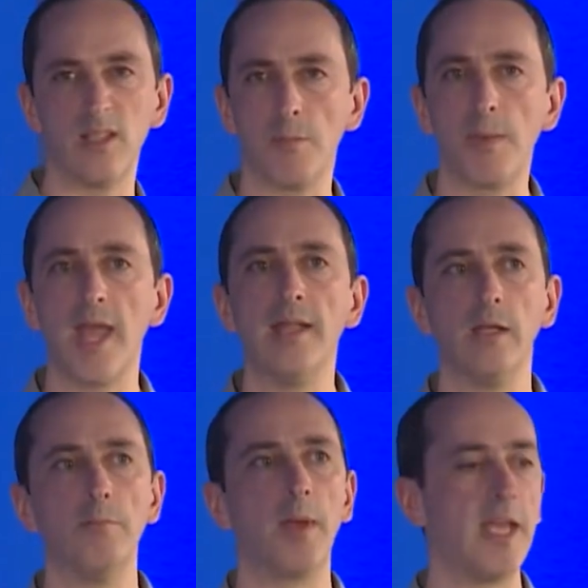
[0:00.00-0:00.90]
the pen
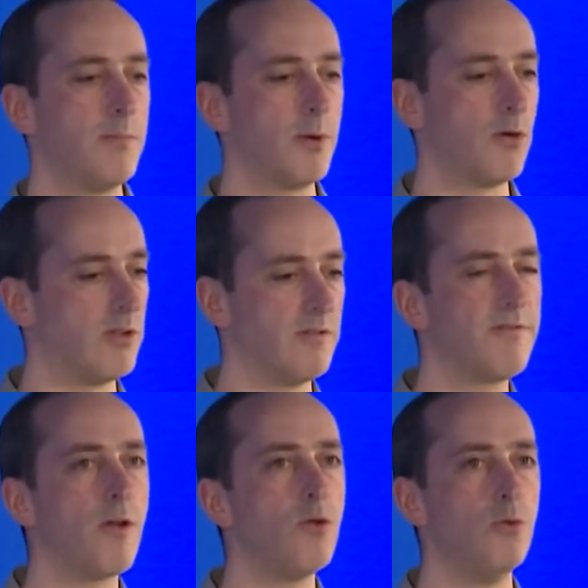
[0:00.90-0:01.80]
and paper and
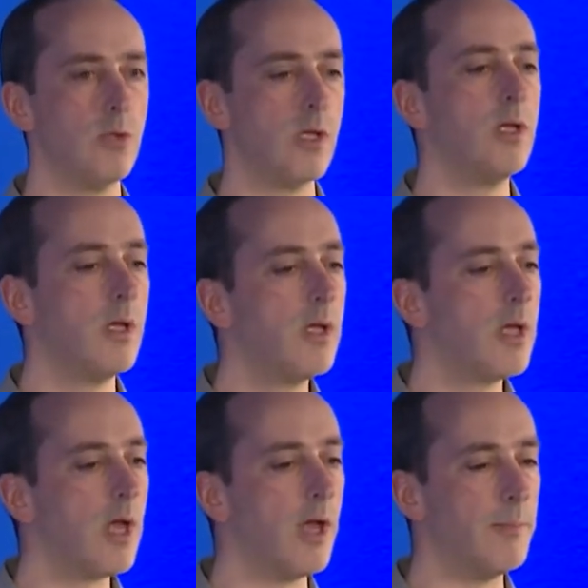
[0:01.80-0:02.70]
phone
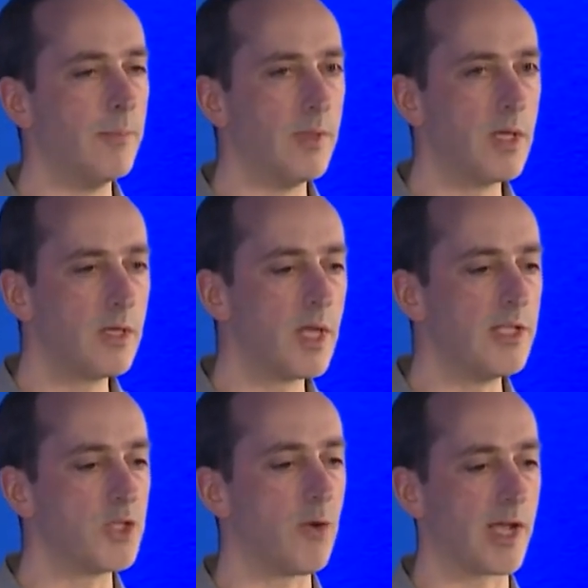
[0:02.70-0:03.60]

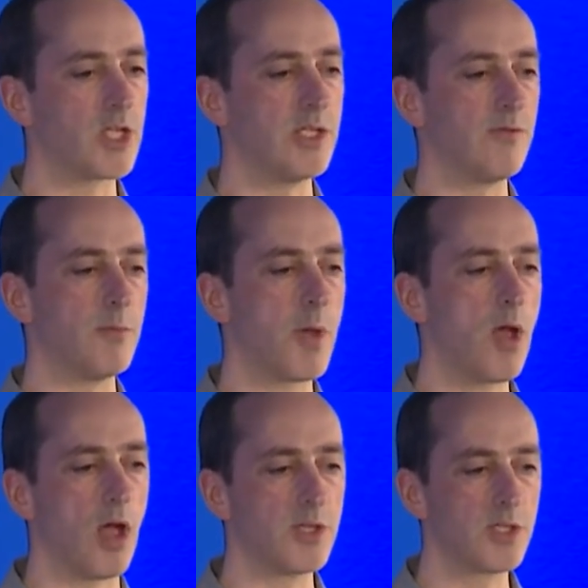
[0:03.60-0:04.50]
interactions of the
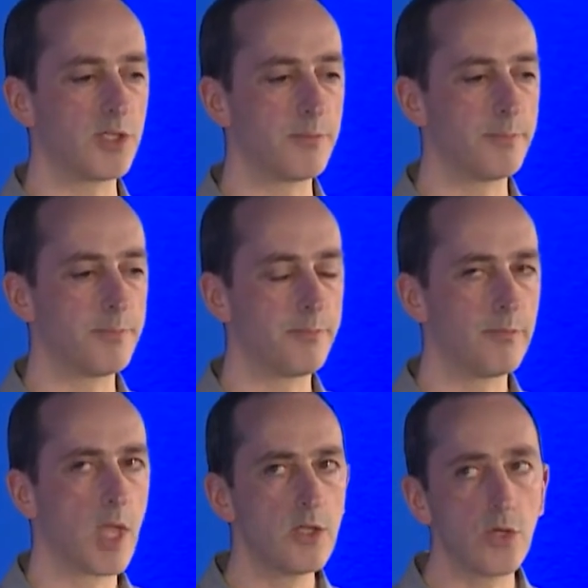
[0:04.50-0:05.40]
past.
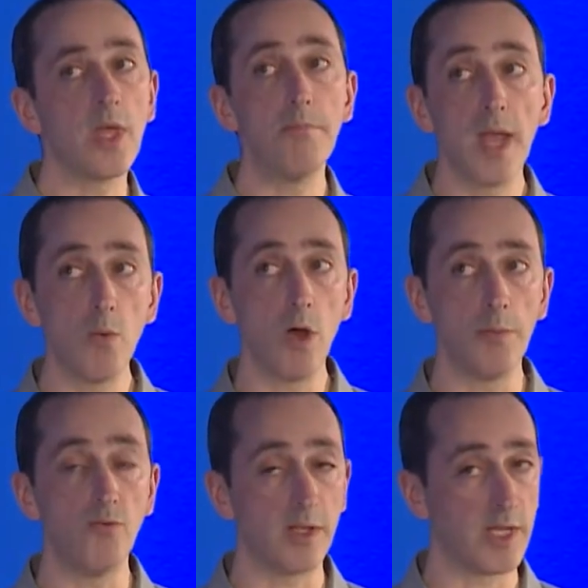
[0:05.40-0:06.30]
So they may well
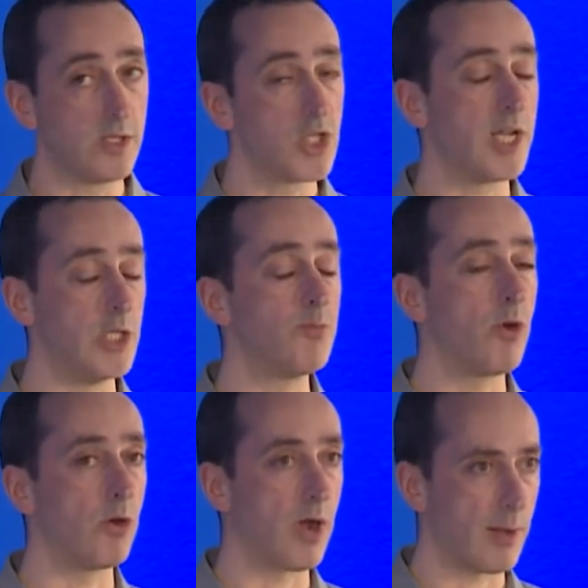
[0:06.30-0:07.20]
be running change
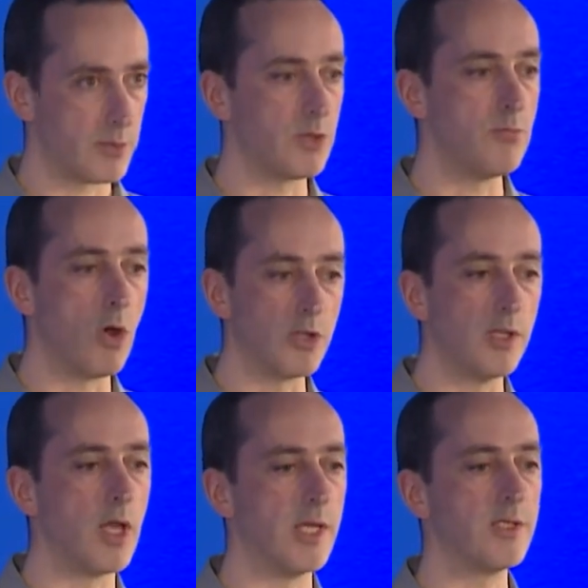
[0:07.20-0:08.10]
programs to
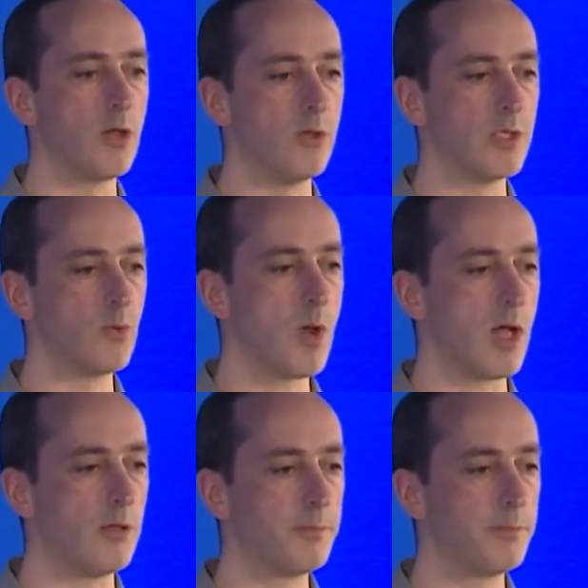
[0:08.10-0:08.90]
modernize those as well.